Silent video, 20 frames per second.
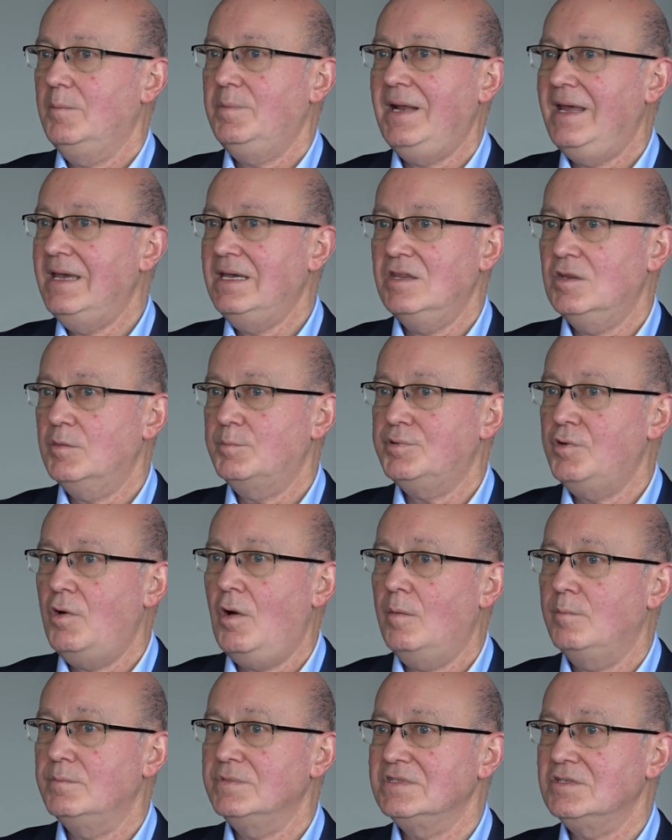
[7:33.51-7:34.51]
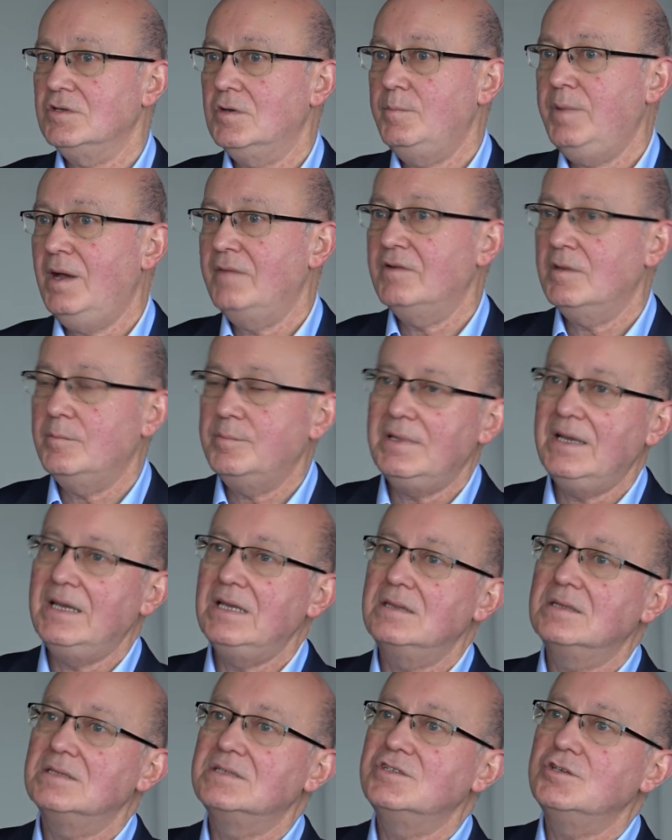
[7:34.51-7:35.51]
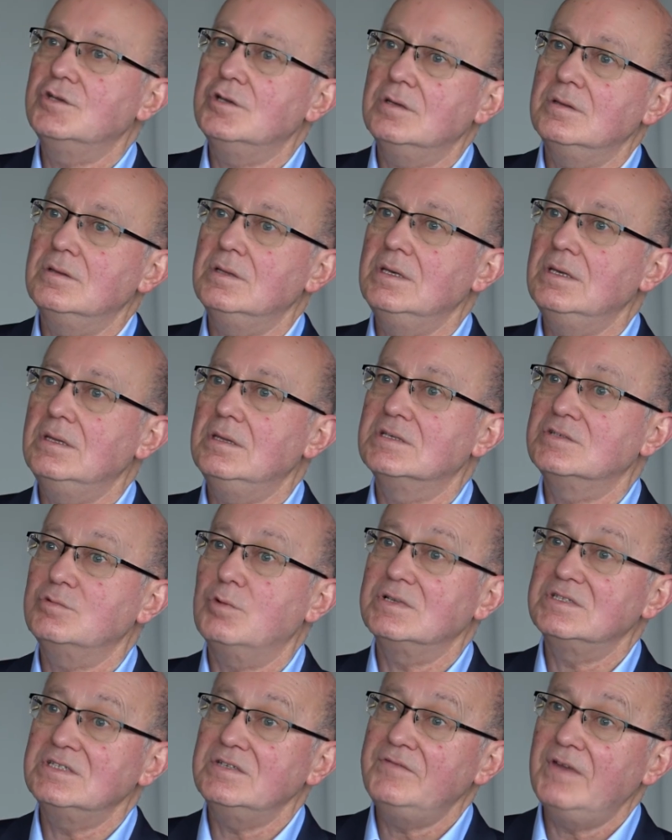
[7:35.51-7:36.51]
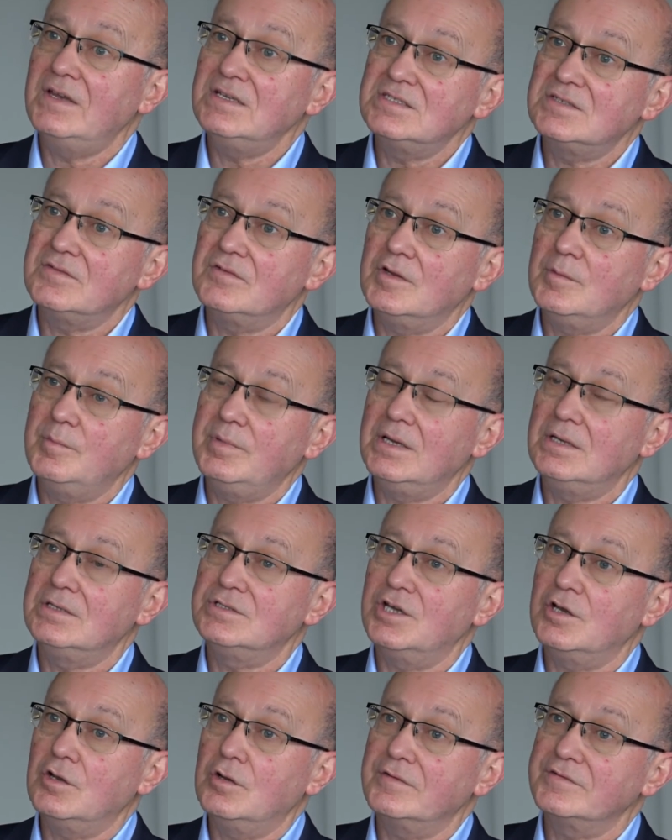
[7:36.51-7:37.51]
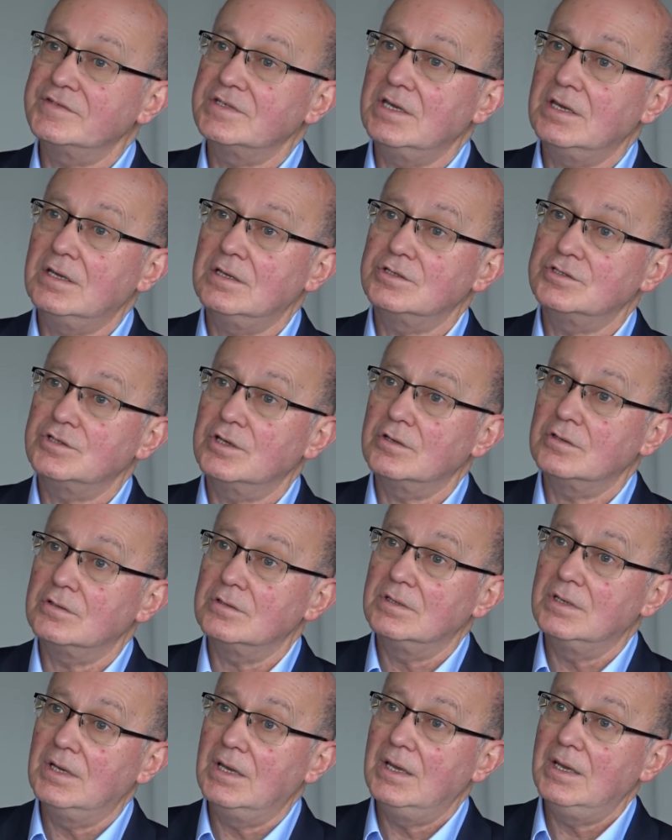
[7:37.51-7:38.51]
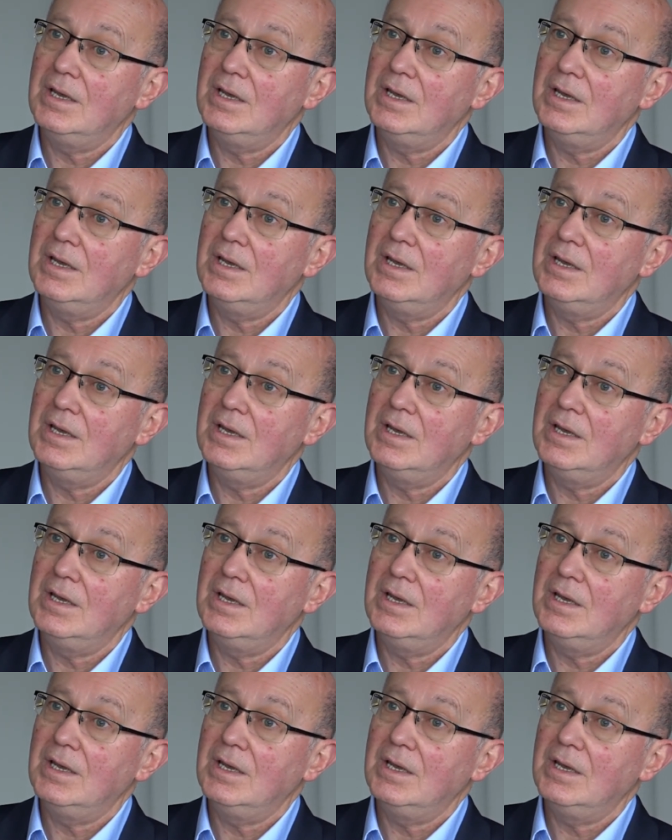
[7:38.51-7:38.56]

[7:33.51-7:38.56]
playing in the proms, or Pavel played this year in the Swansea Festival, he played Tchaikovsky Concerto.